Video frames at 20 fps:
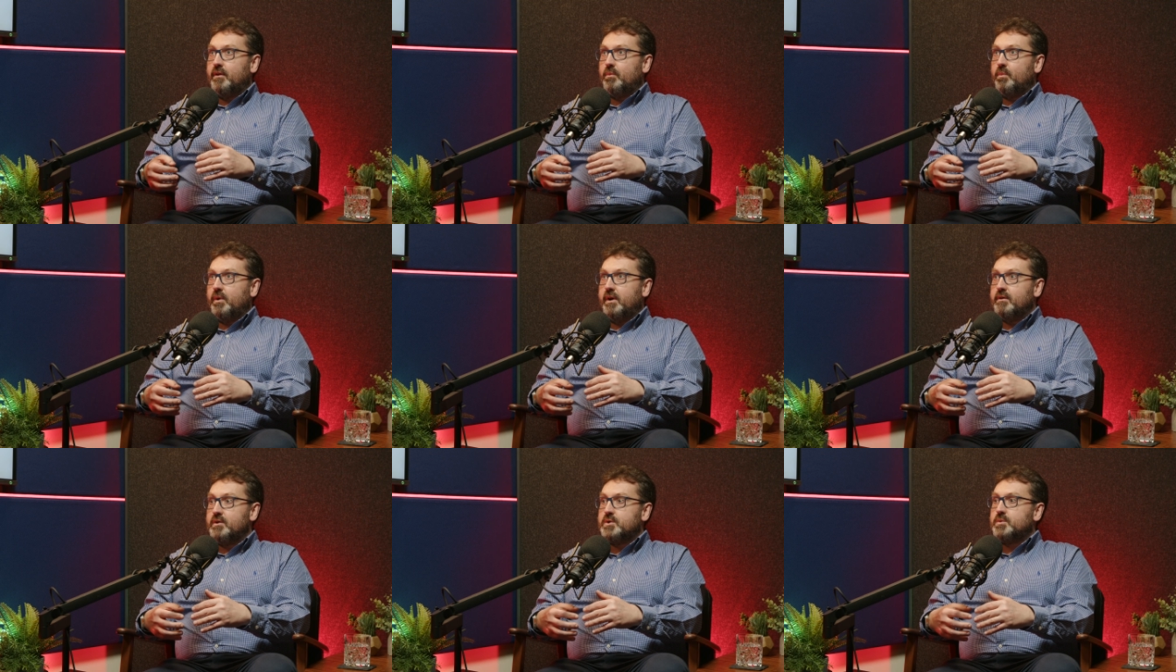
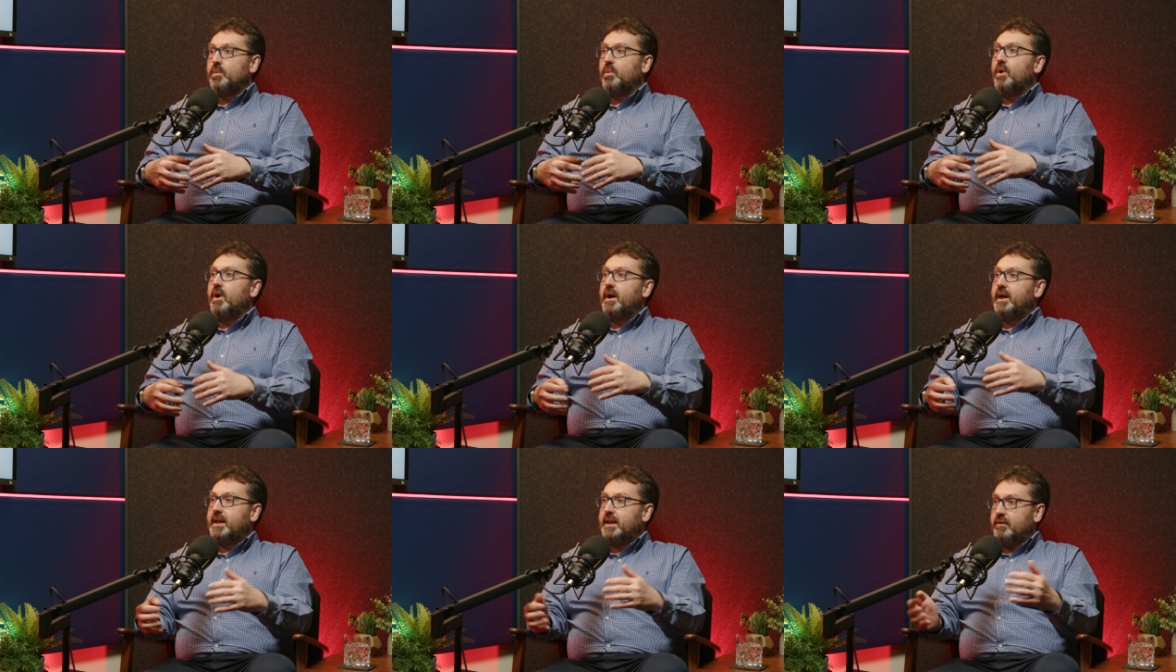we're as
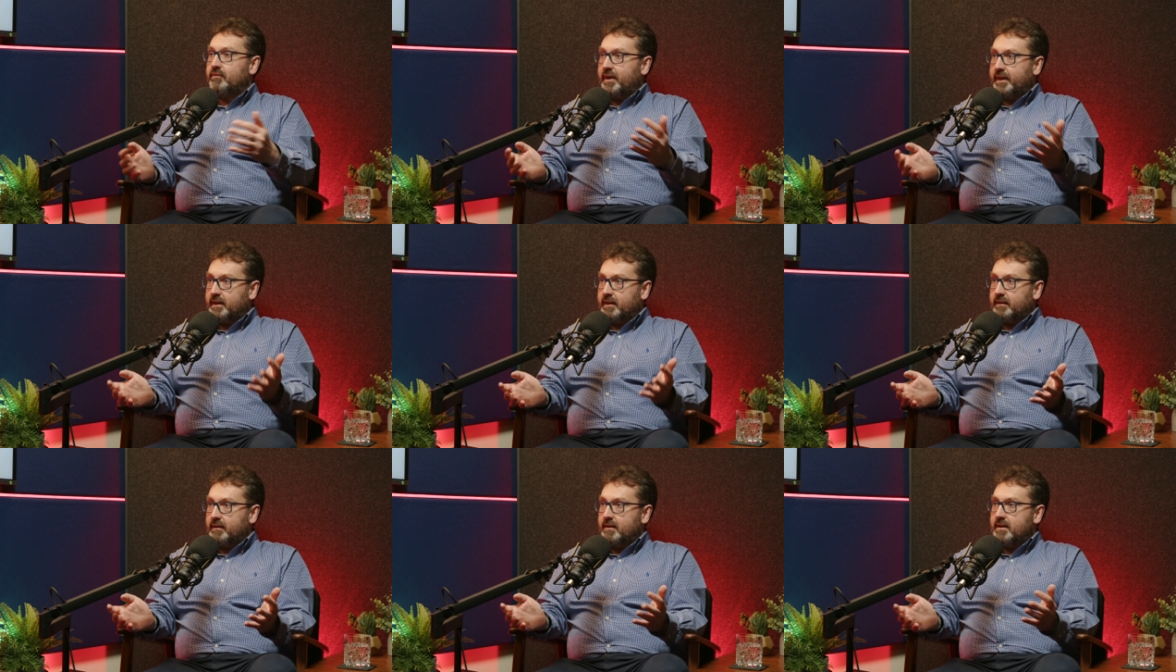widely
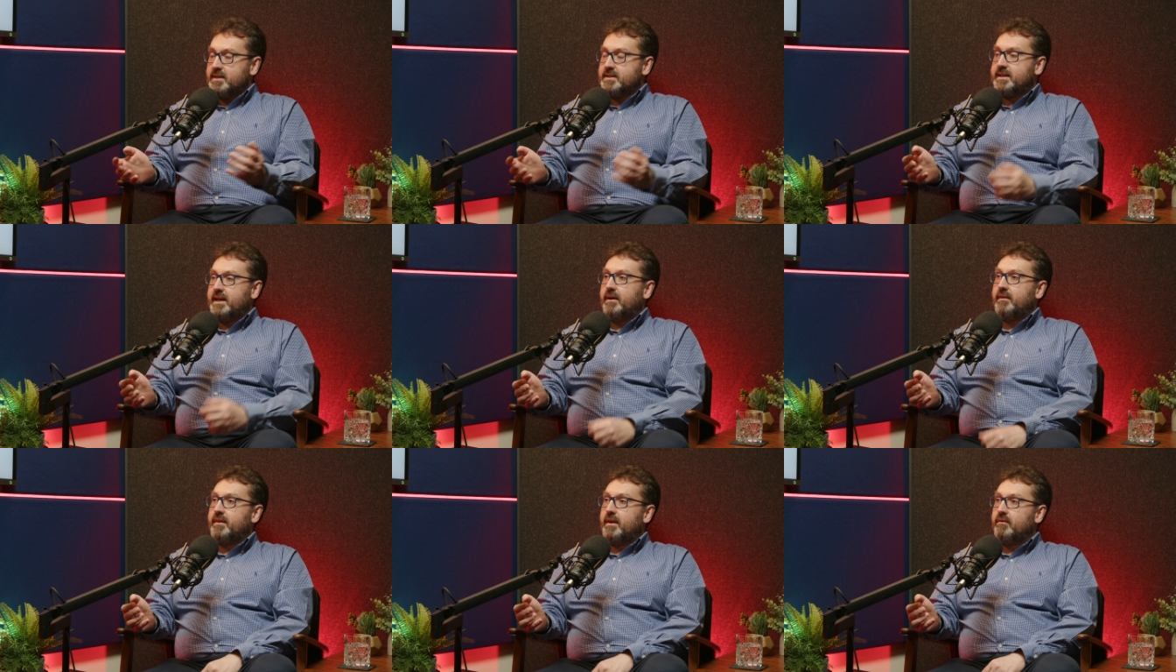
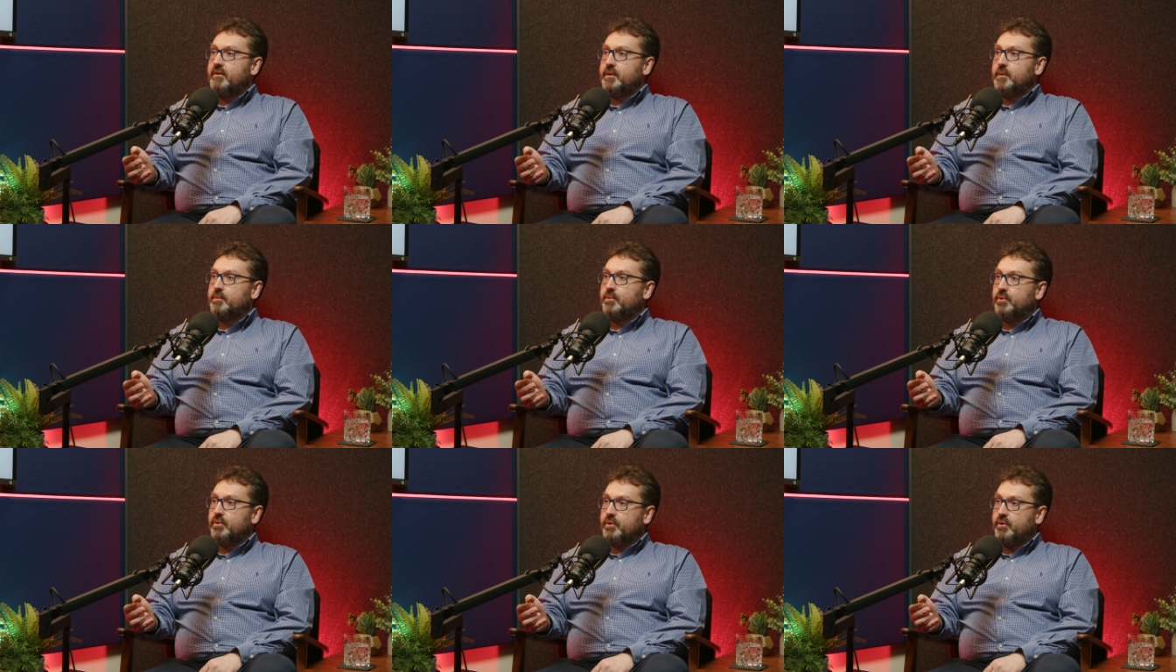recognized out there in
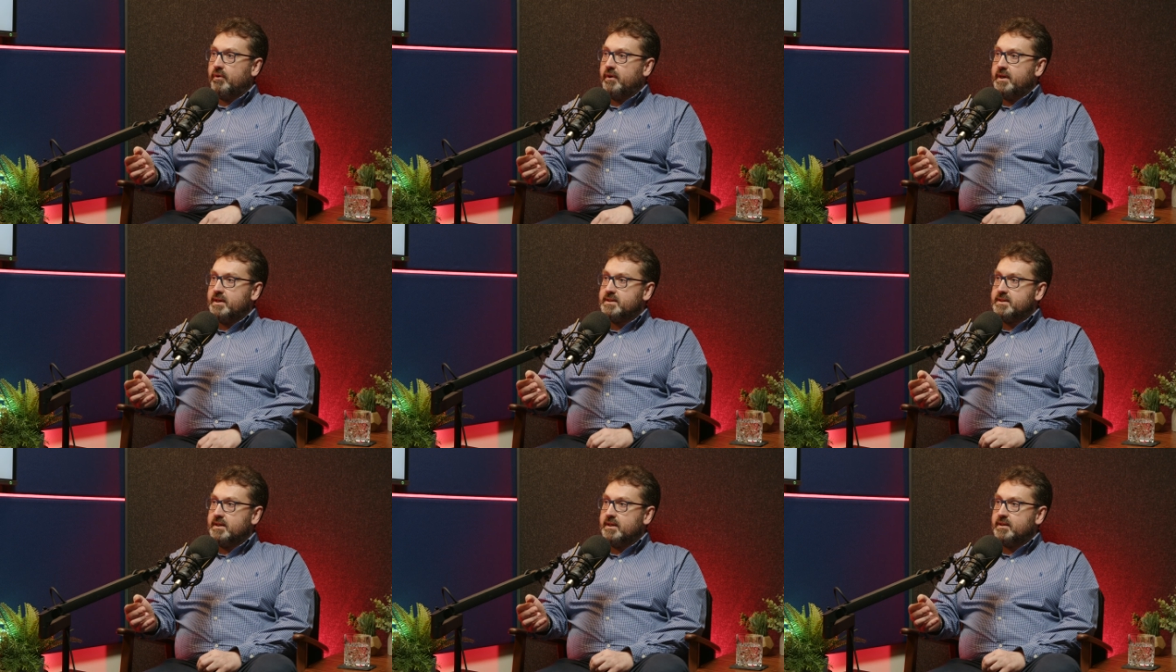the broader
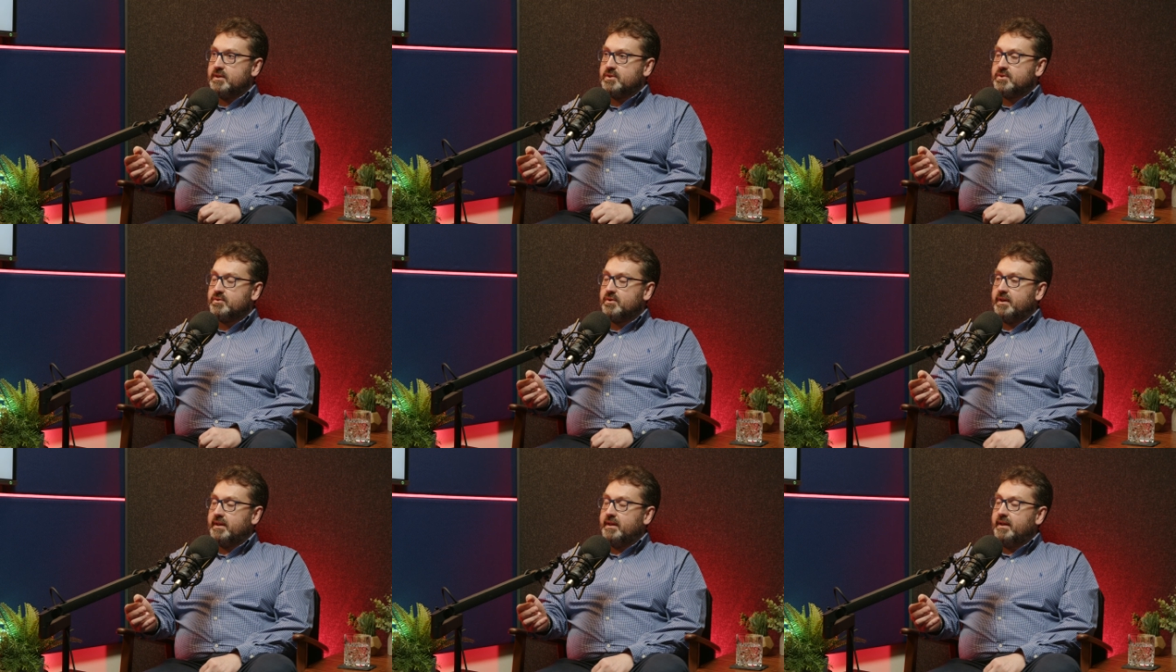IT
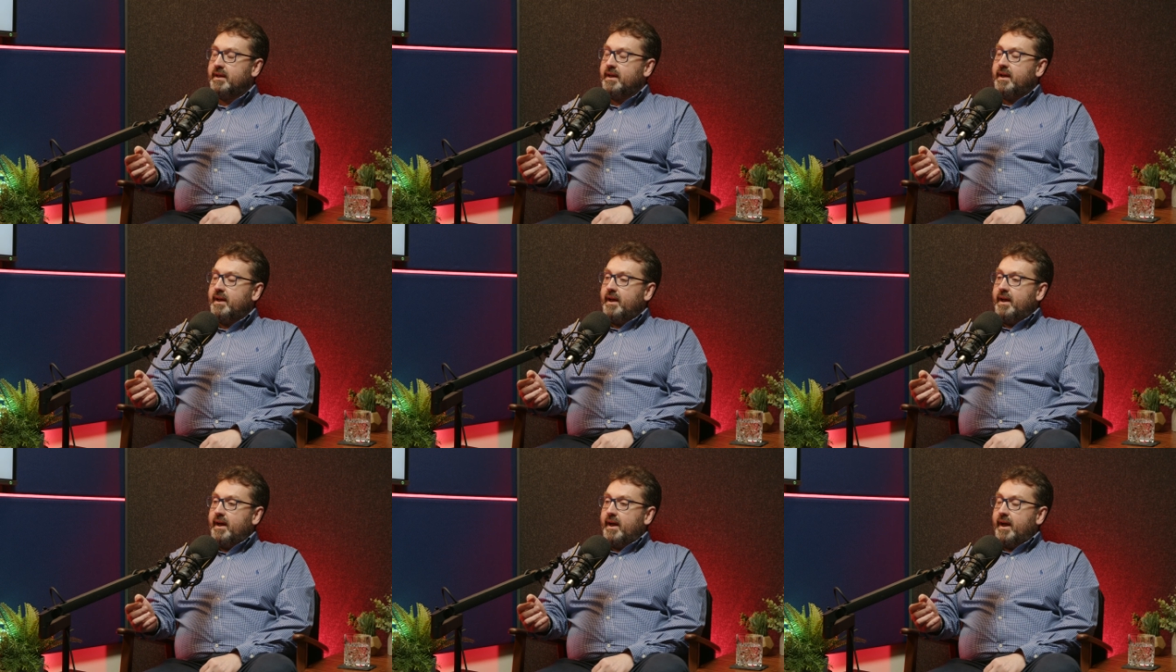industry.
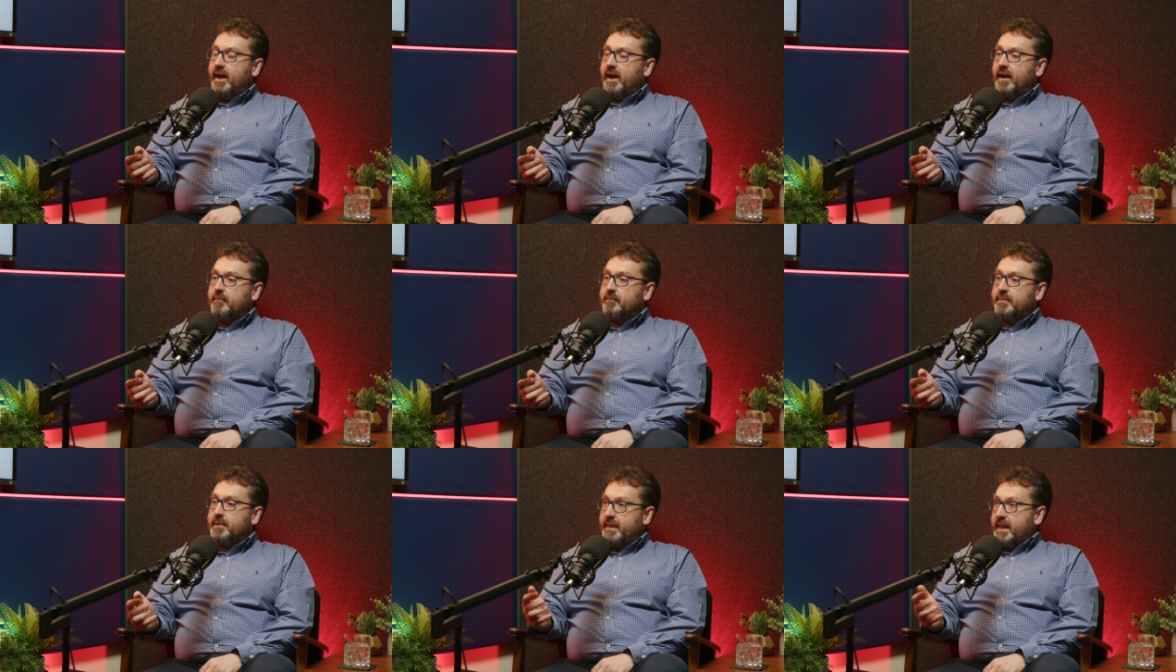
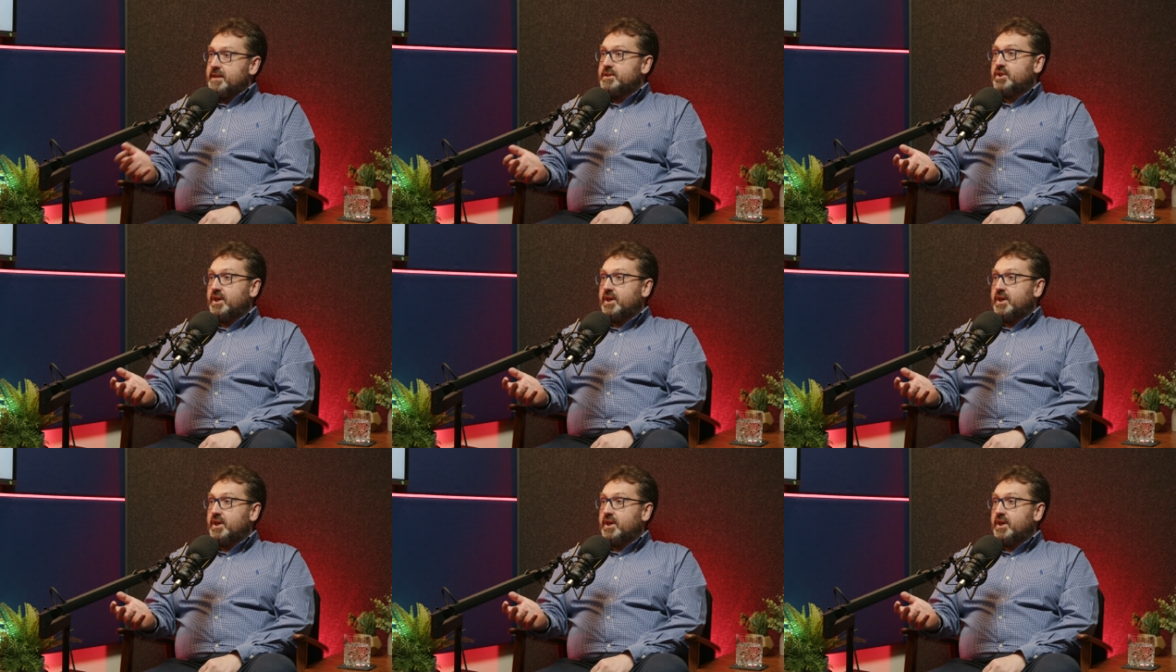But that's